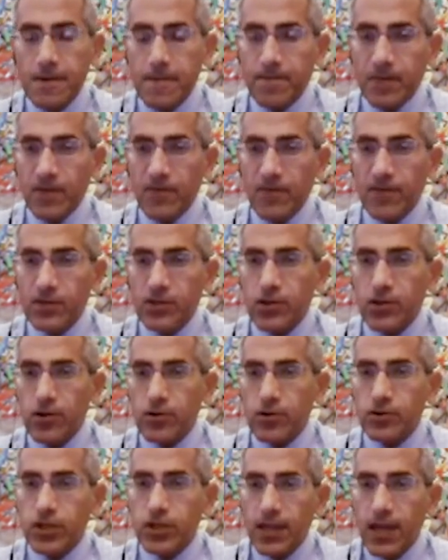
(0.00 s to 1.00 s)

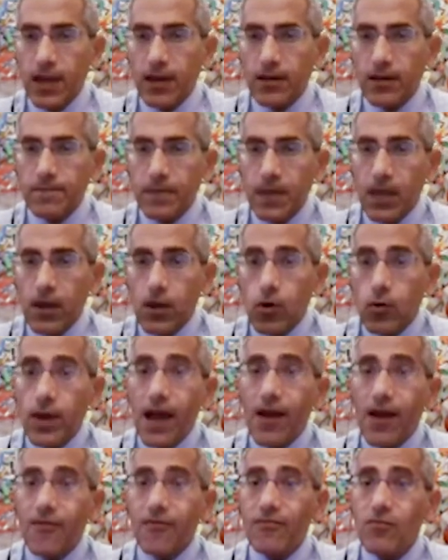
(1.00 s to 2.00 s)
physiology there. We
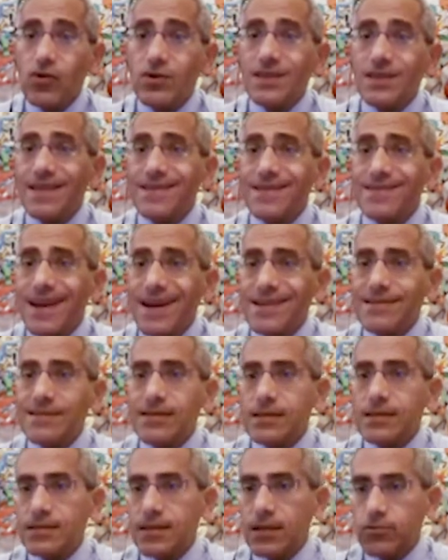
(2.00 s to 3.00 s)
have more than
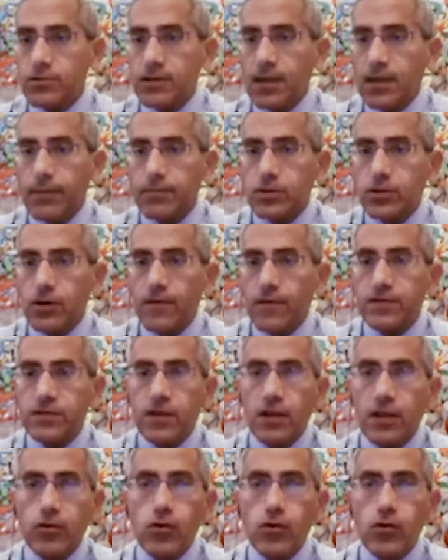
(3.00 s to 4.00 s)
90 serotypes of
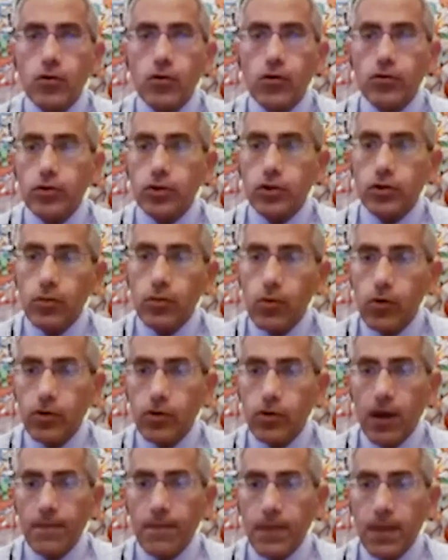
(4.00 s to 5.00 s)
Streptococcus
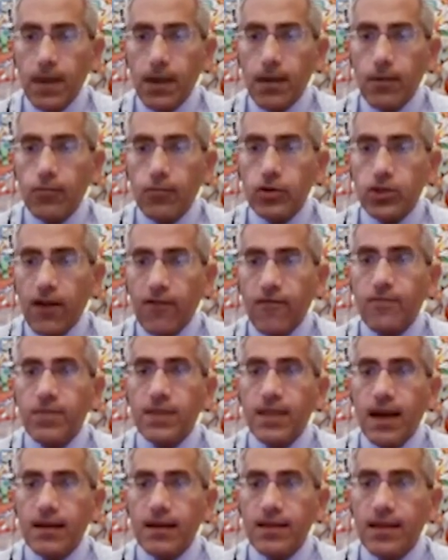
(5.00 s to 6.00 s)
pneumonia, which have
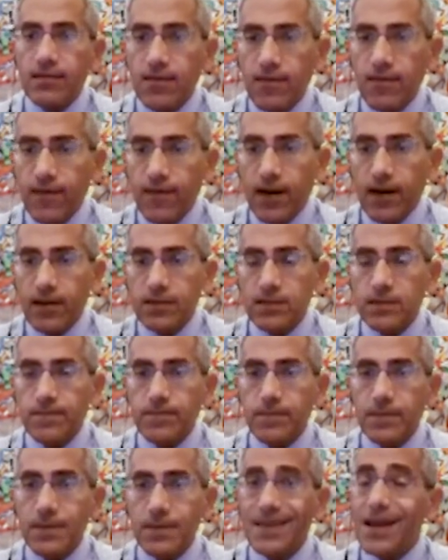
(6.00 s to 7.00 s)
been identified.
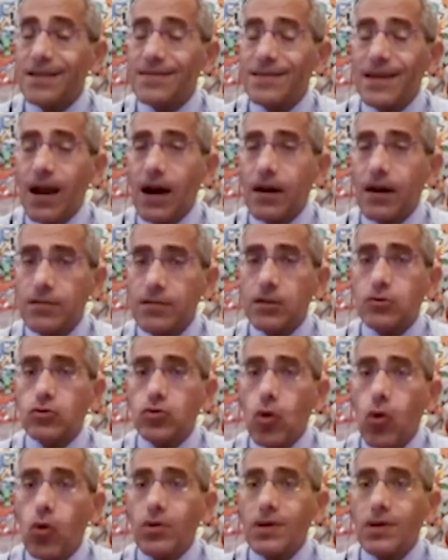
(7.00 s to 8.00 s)
They are
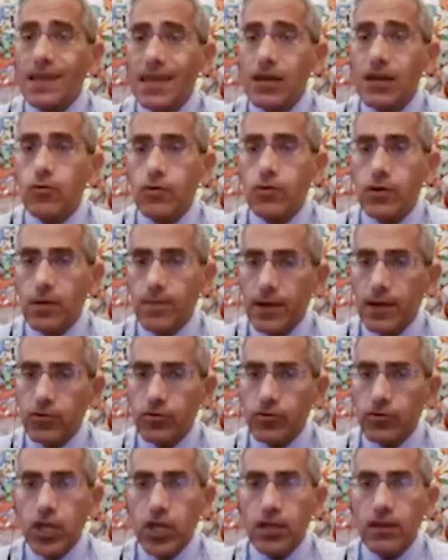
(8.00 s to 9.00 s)
not all equally
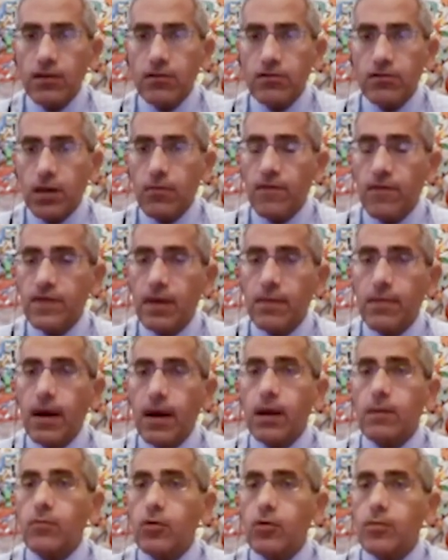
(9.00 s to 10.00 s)
pathogenic. Some of them
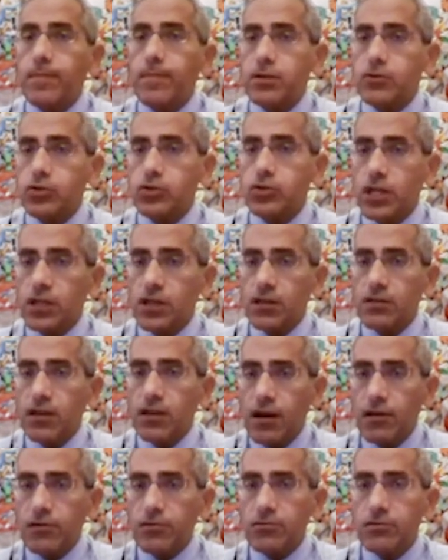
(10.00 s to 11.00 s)
are more pathogenic
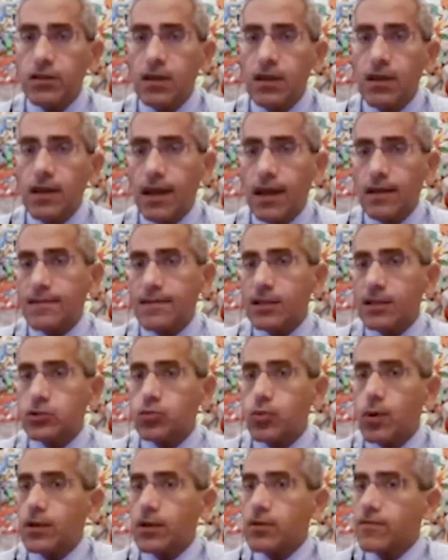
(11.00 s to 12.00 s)
than others, and
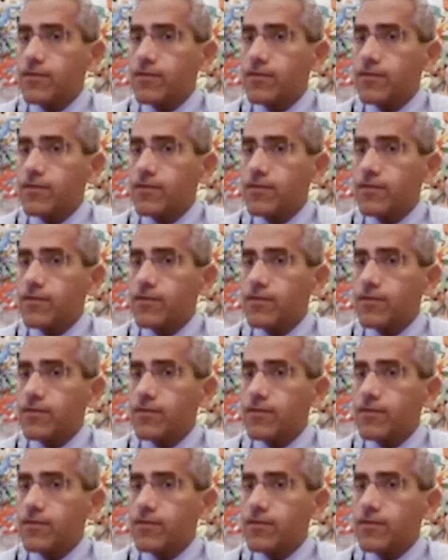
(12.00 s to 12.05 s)
that's why the